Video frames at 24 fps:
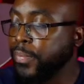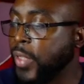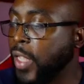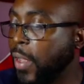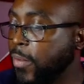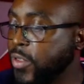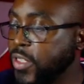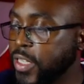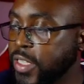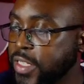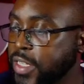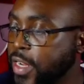I'm
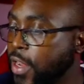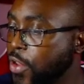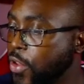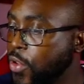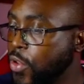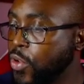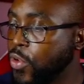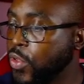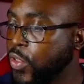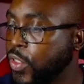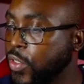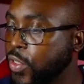just not
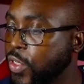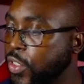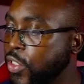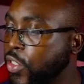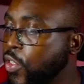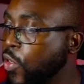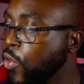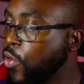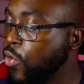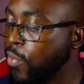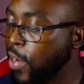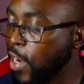used to this
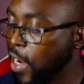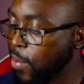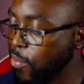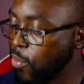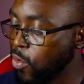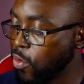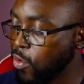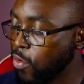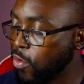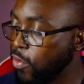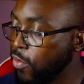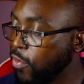new
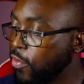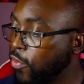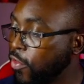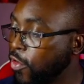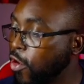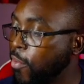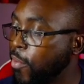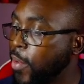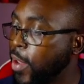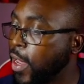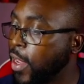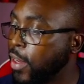Bible
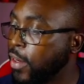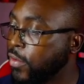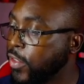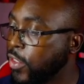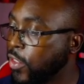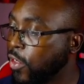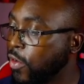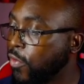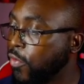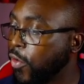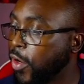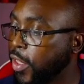format
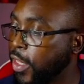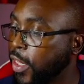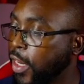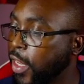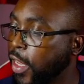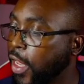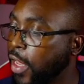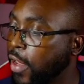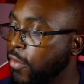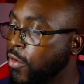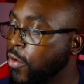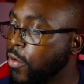software that I
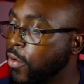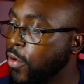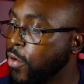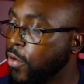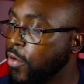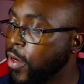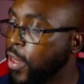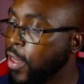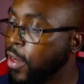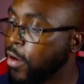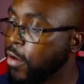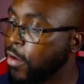have going
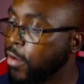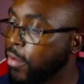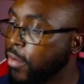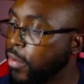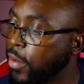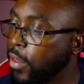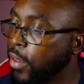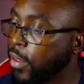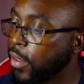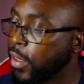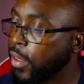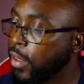on here.
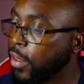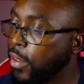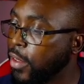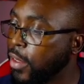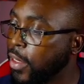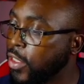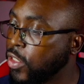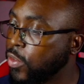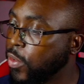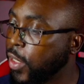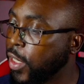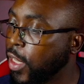Okay,
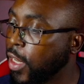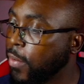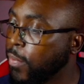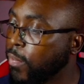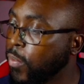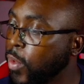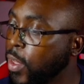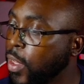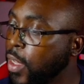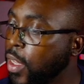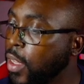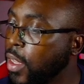let's do it again.
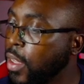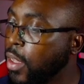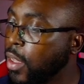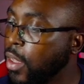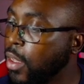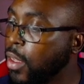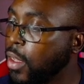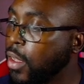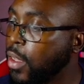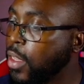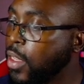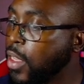
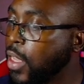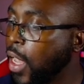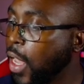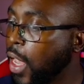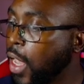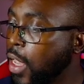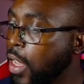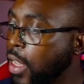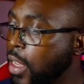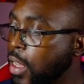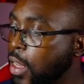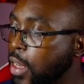
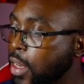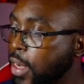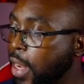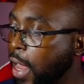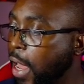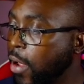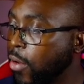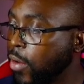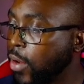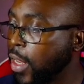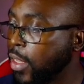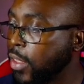Yea,
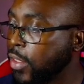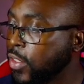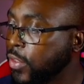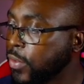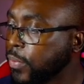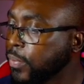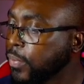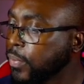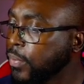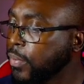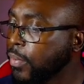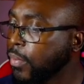doubtless.
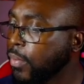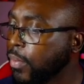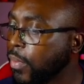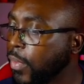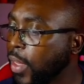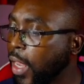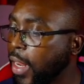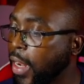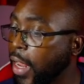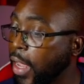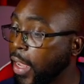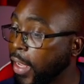
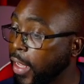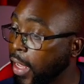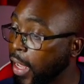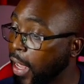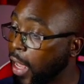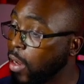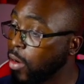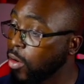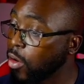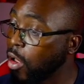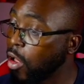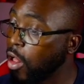And I
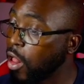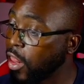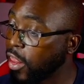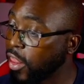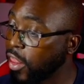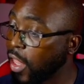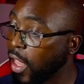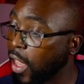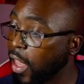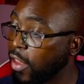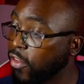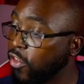count all
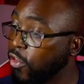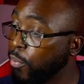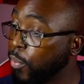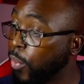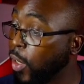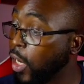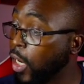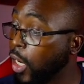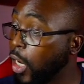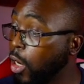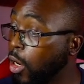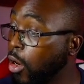things
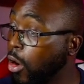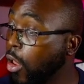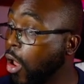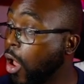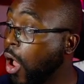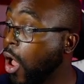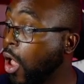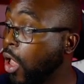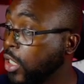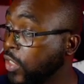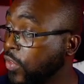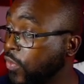but
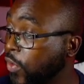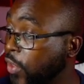loss for